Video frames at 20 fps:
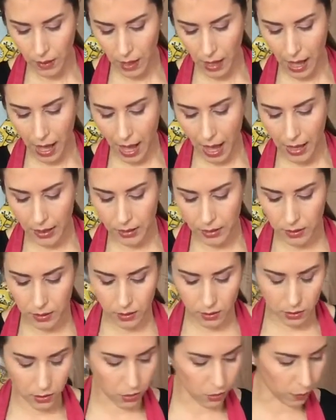and
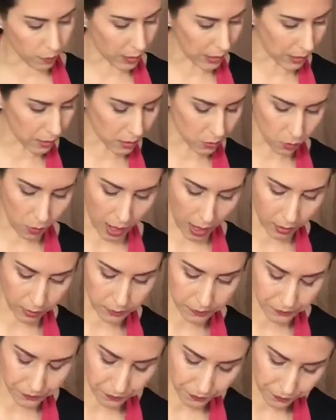you mix well.
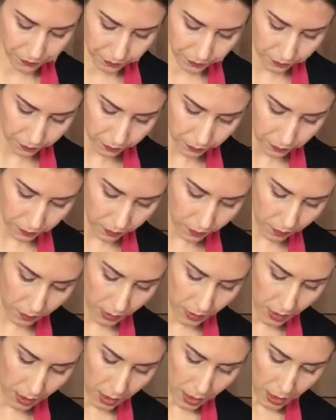
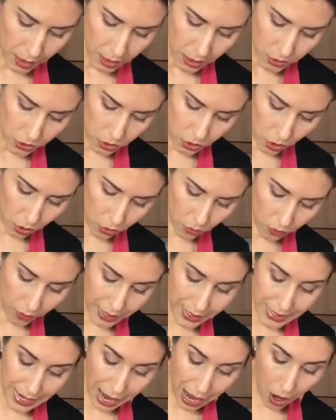So
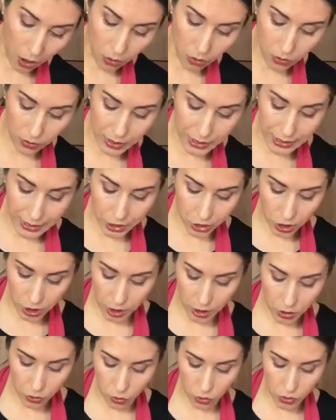right now it
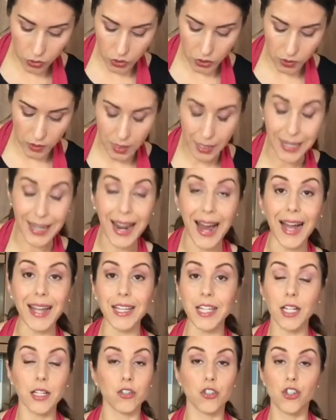literally looks
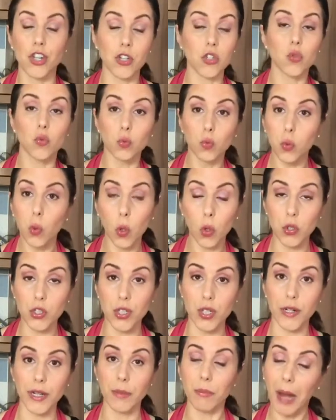like just
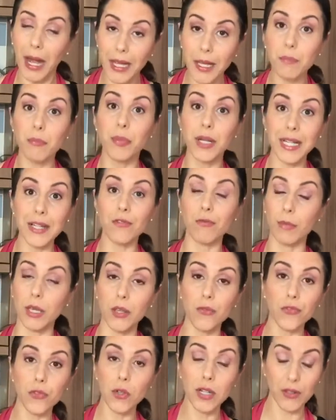watery, but believe me,
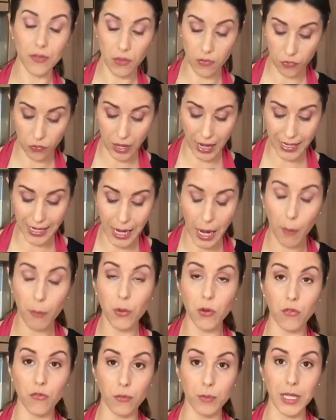if you leave it for like a
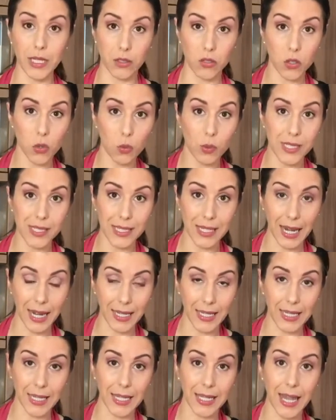couple of minutes, you will see
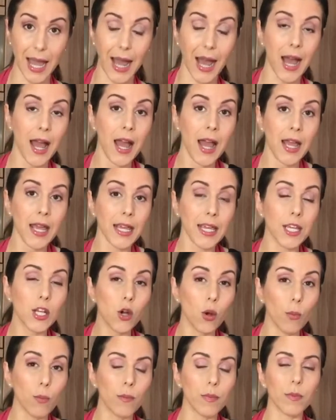like it
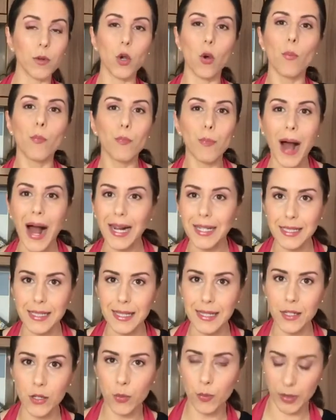compacts a
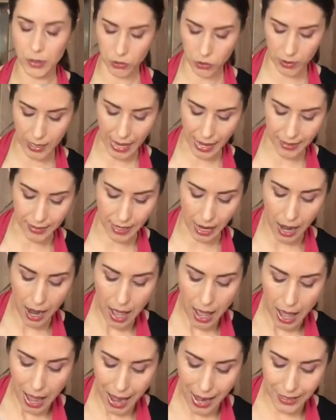little bit together
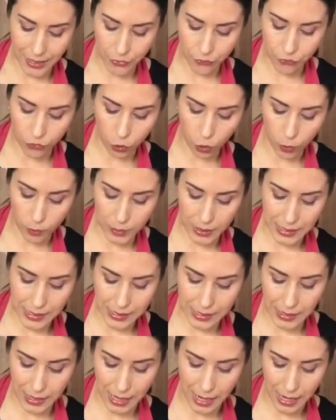and it forms this